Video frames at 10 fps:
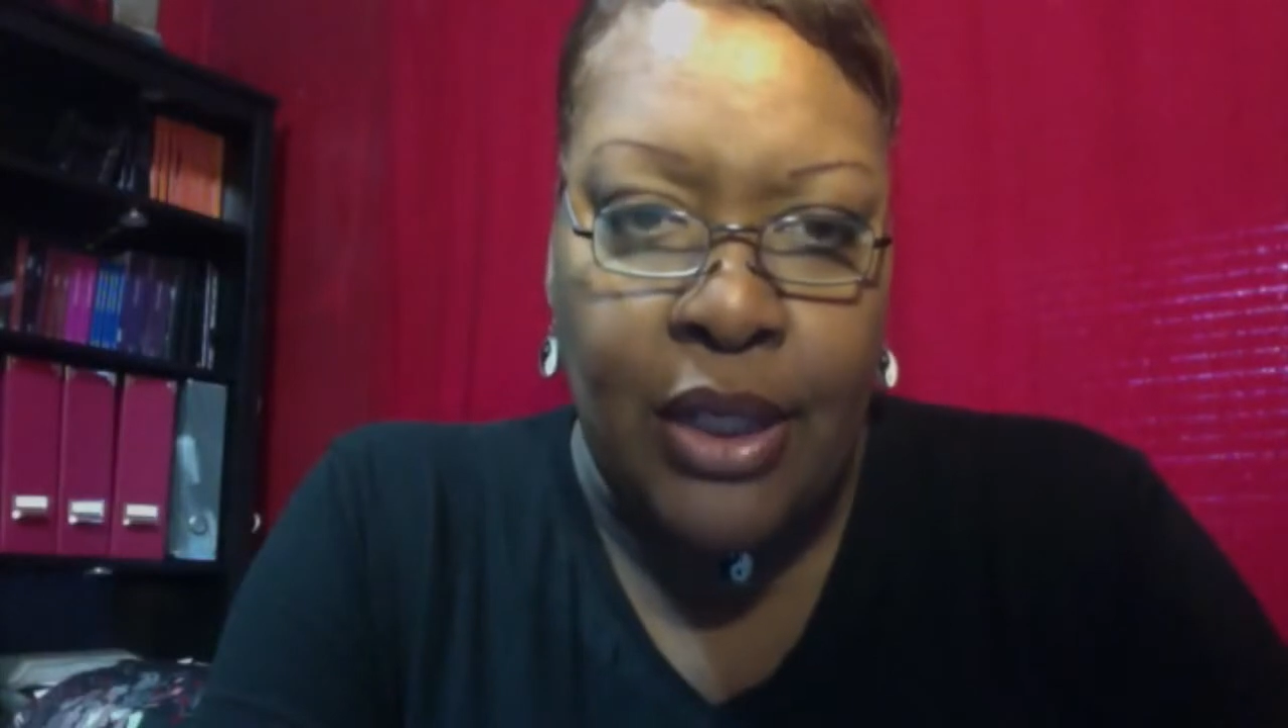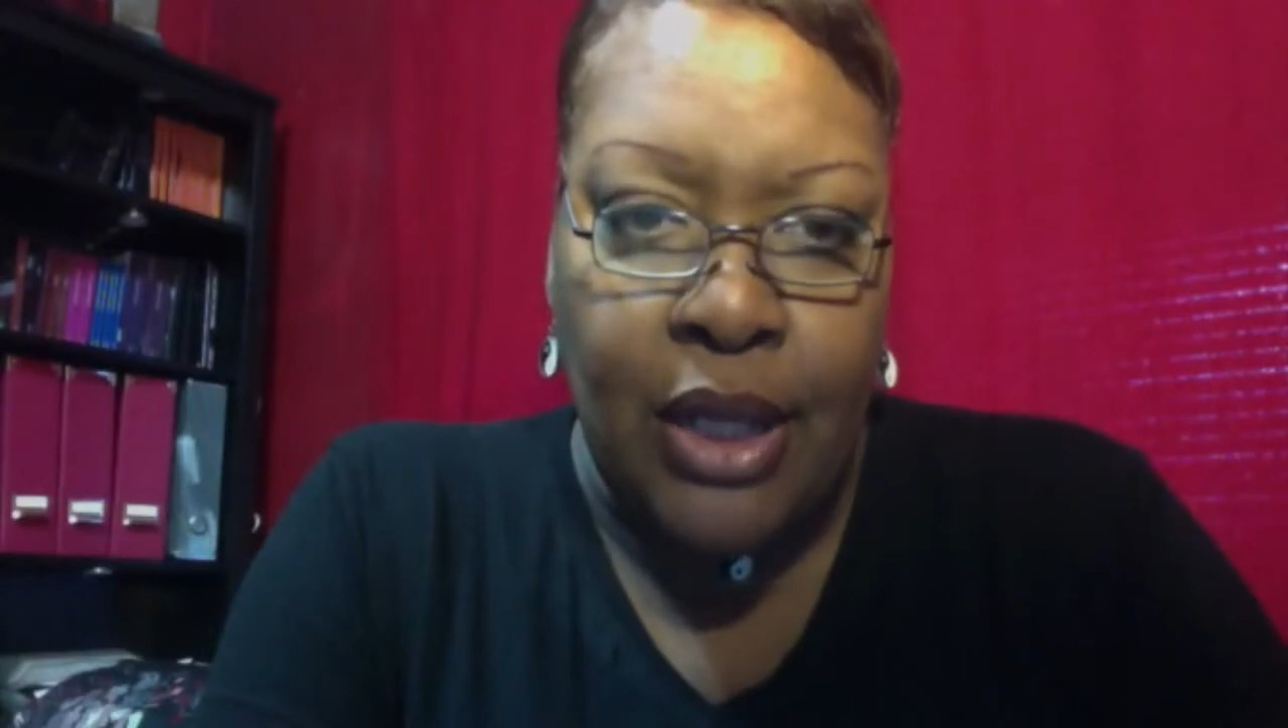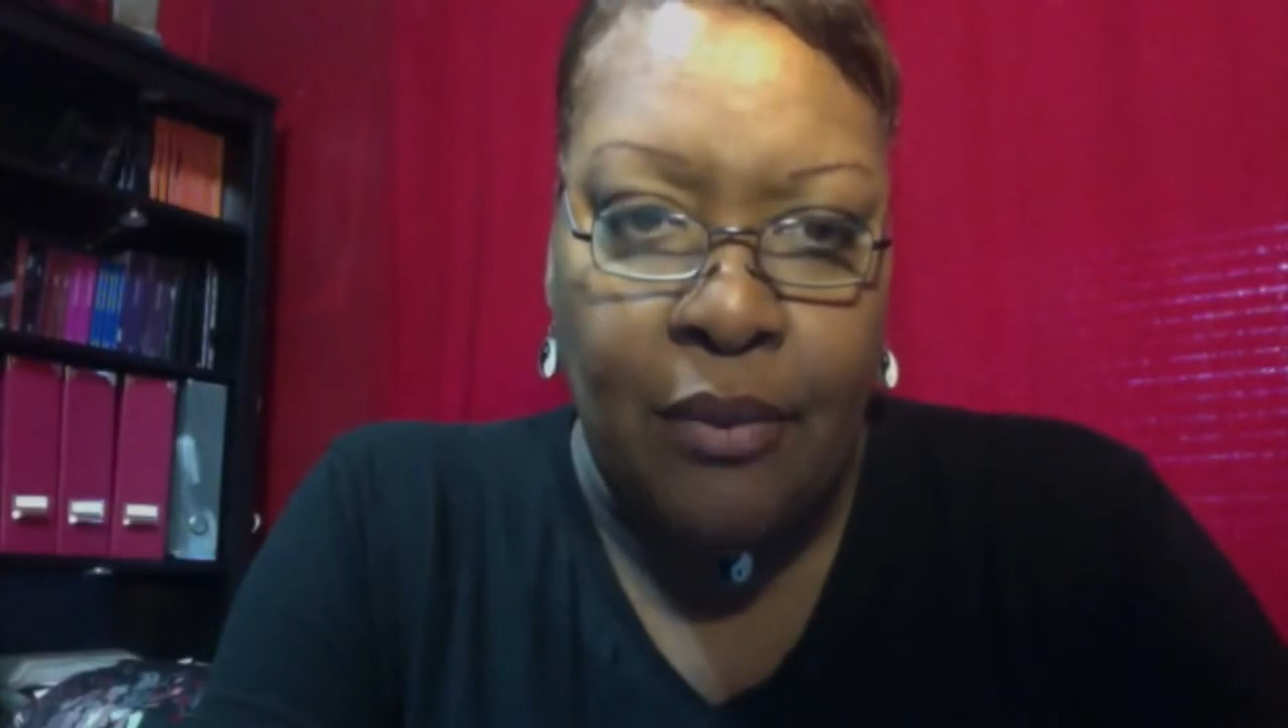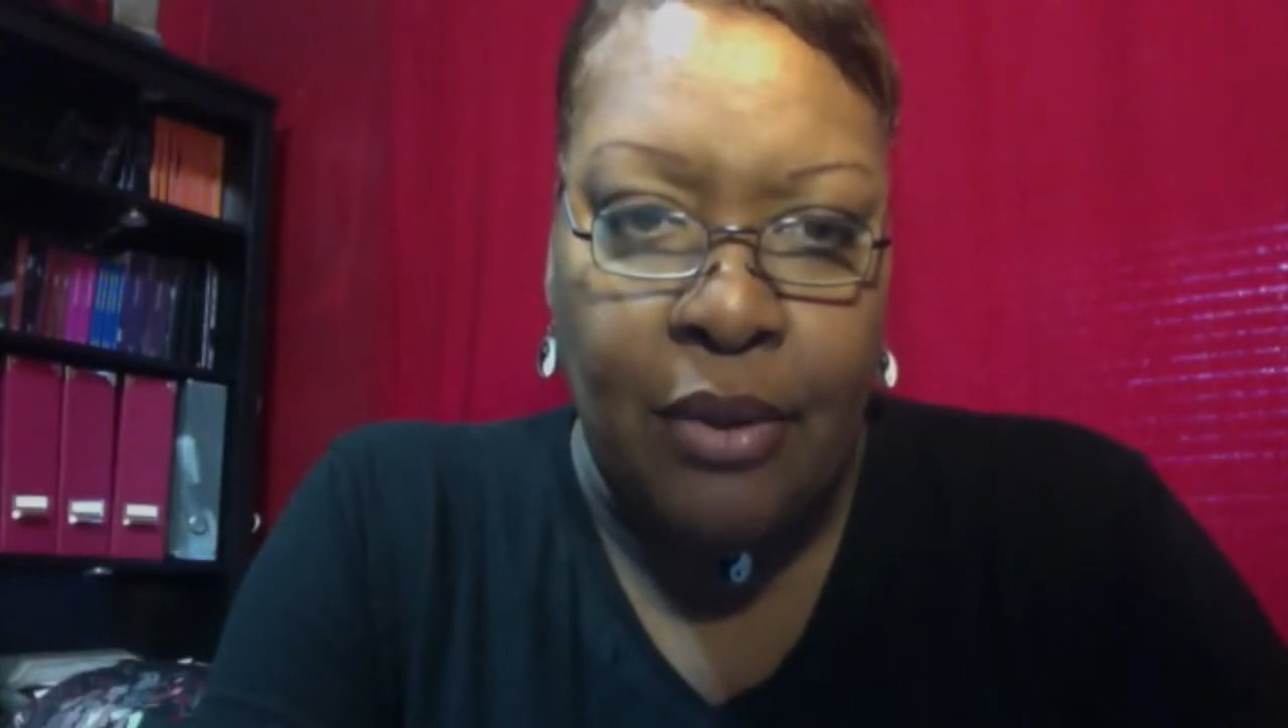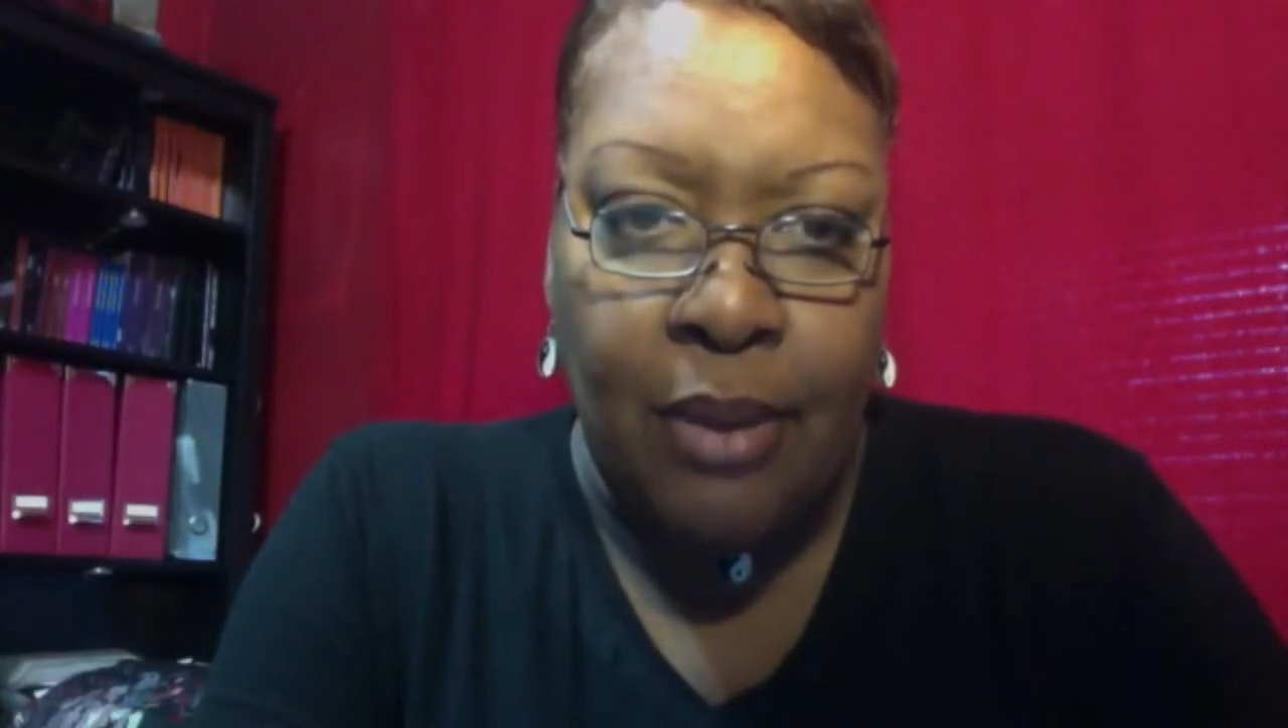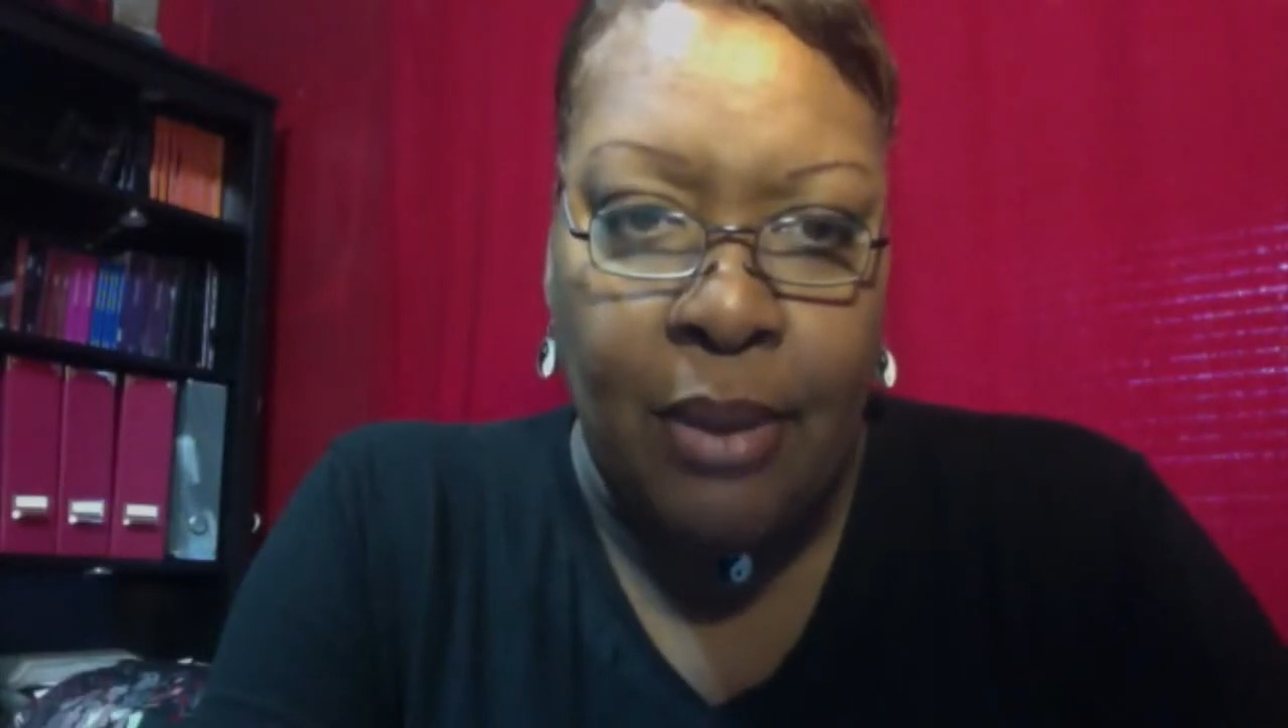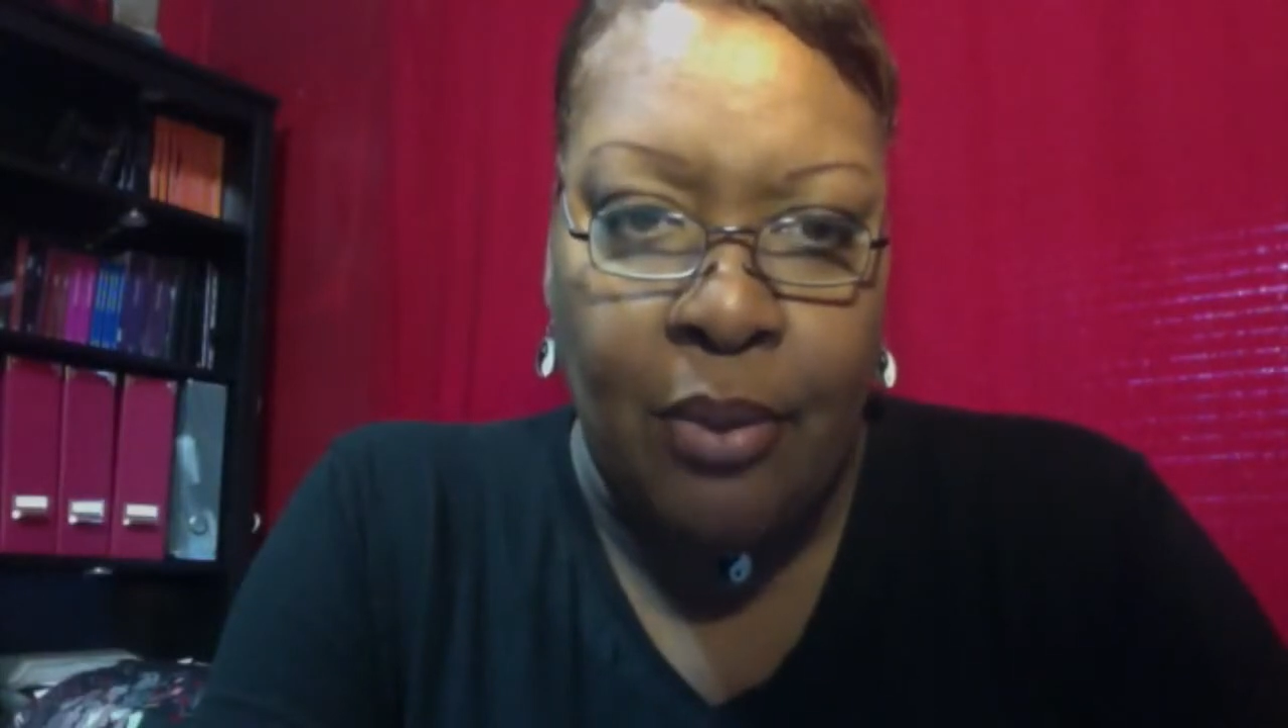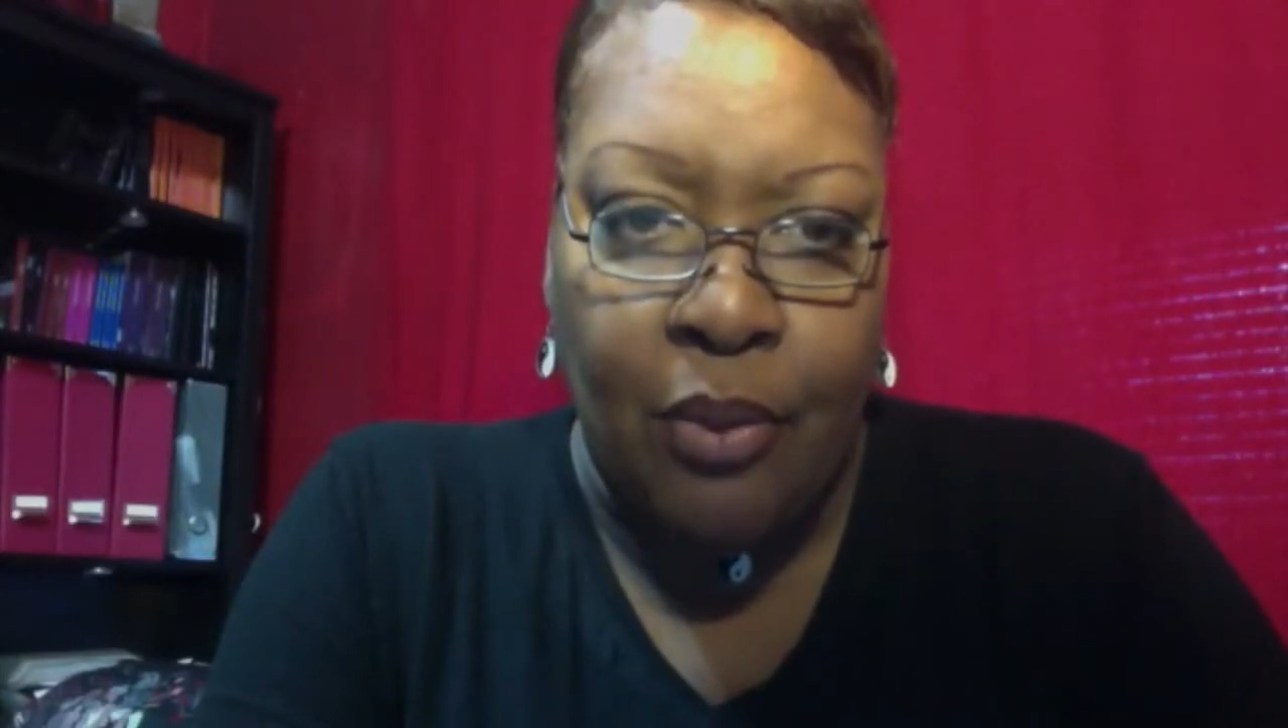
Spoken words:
not remember